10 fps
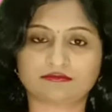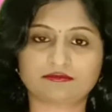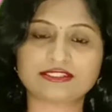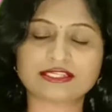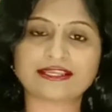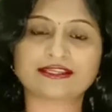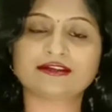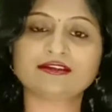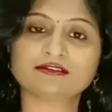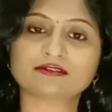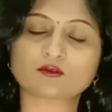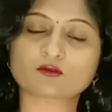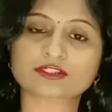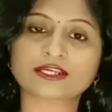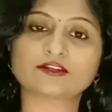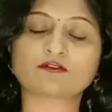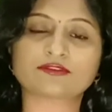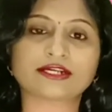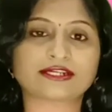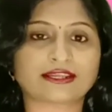means angle, cosine of
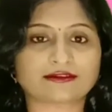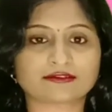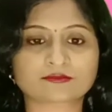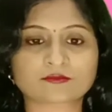that angle.